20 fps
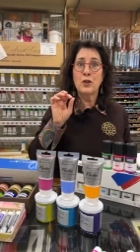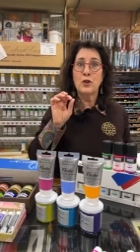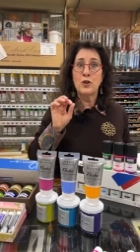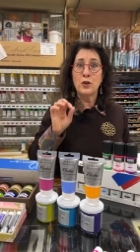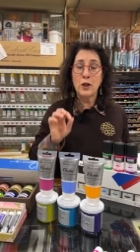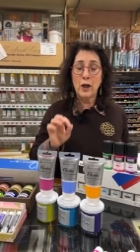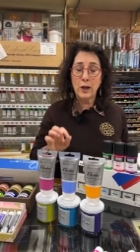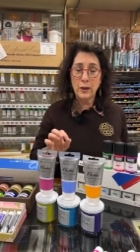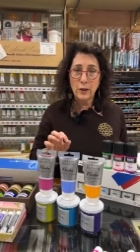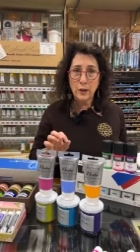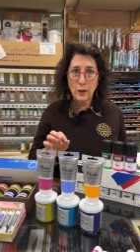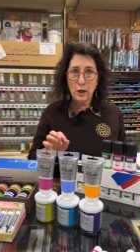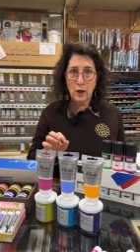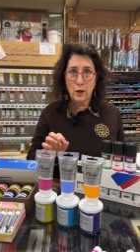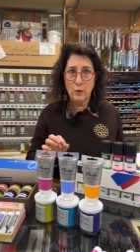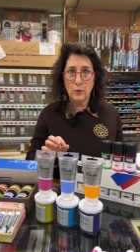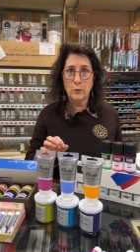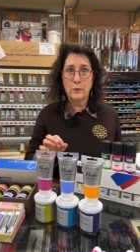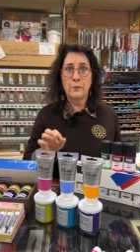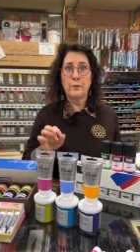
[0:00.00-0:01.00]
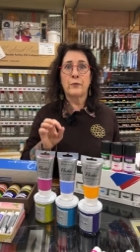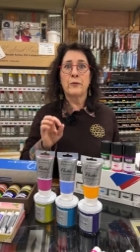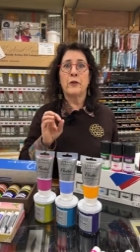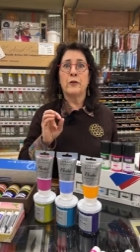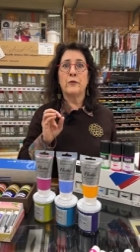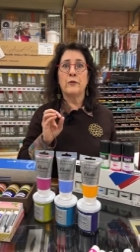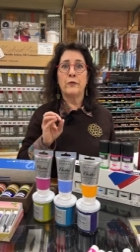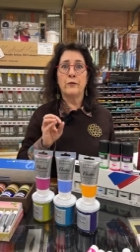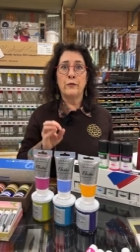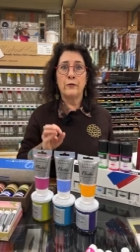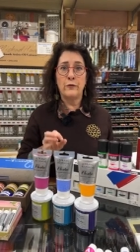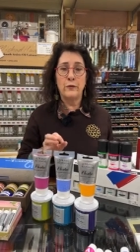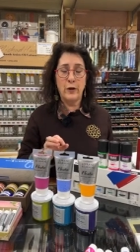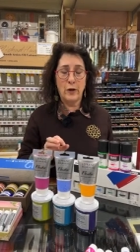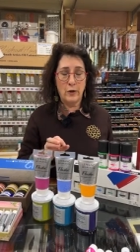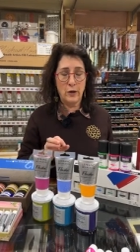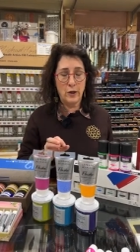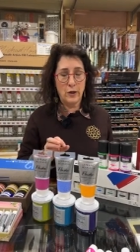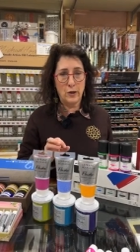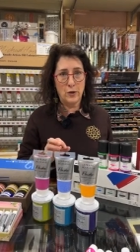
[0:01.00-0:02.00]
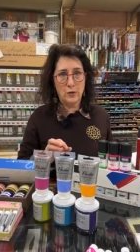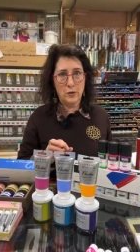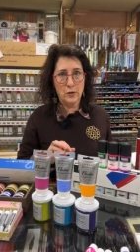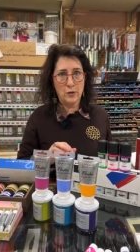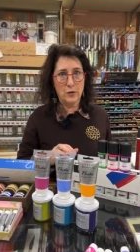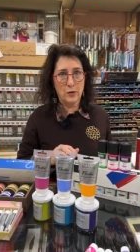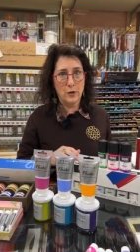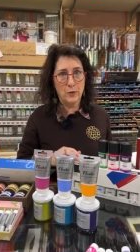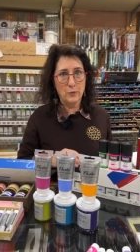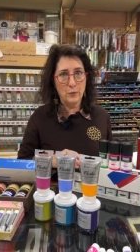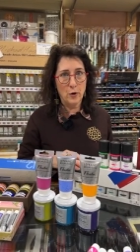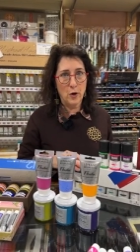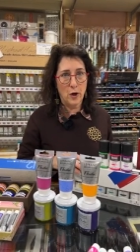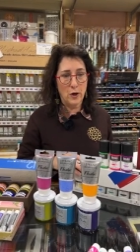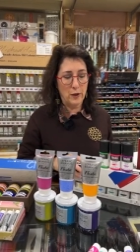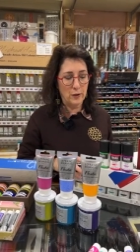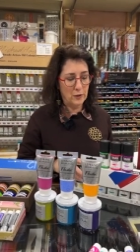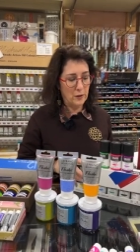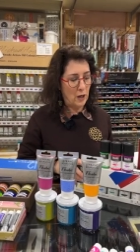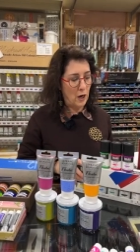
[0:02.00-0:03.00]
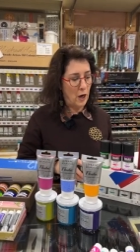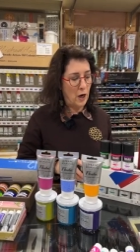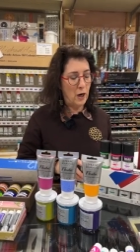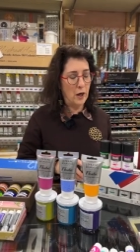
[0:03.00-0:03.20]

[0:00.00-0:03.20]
Check it out. Very interesting product.